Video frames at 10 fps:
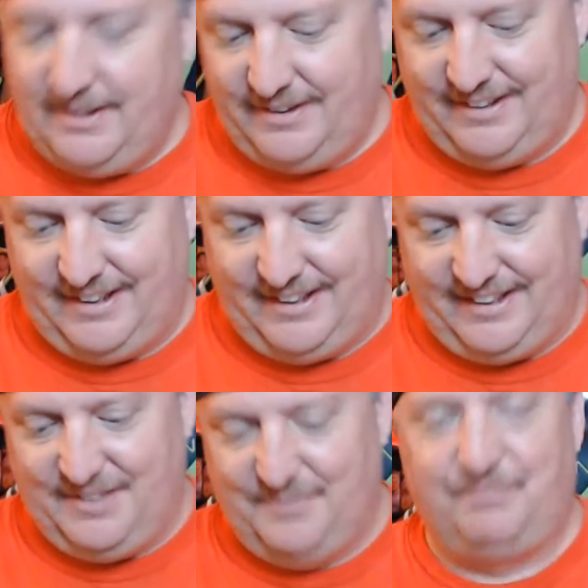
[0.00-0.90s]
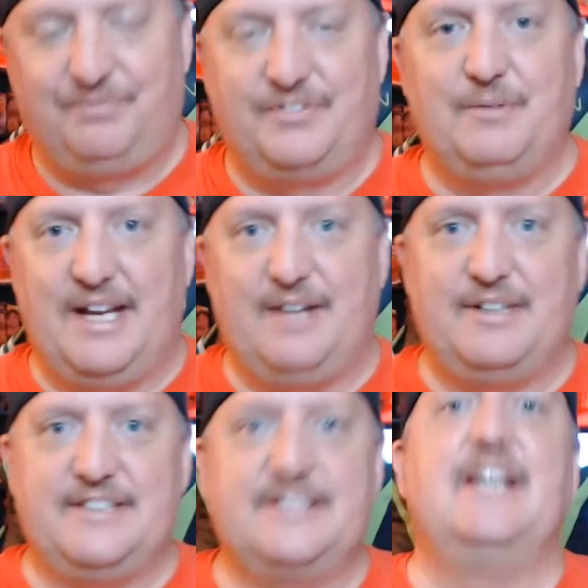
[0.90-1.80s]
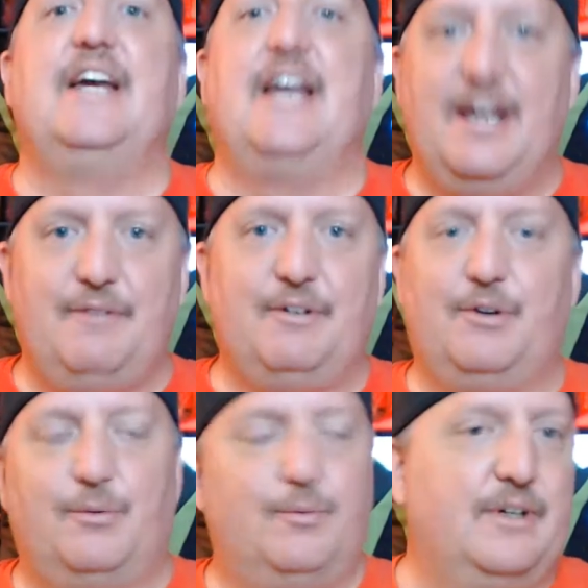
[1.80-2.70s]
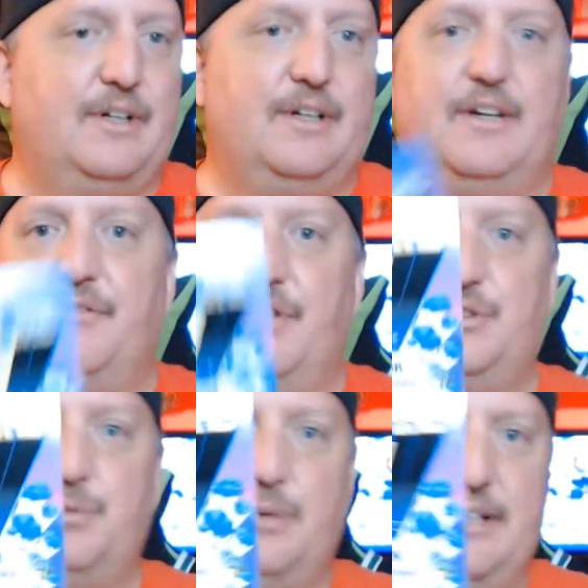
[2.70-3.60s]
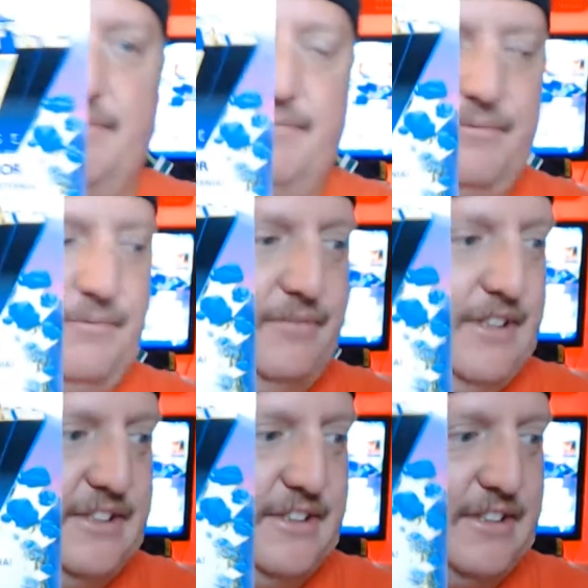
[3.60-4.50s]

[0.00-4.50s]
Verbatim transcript: but anyways, here we go. First one. This is the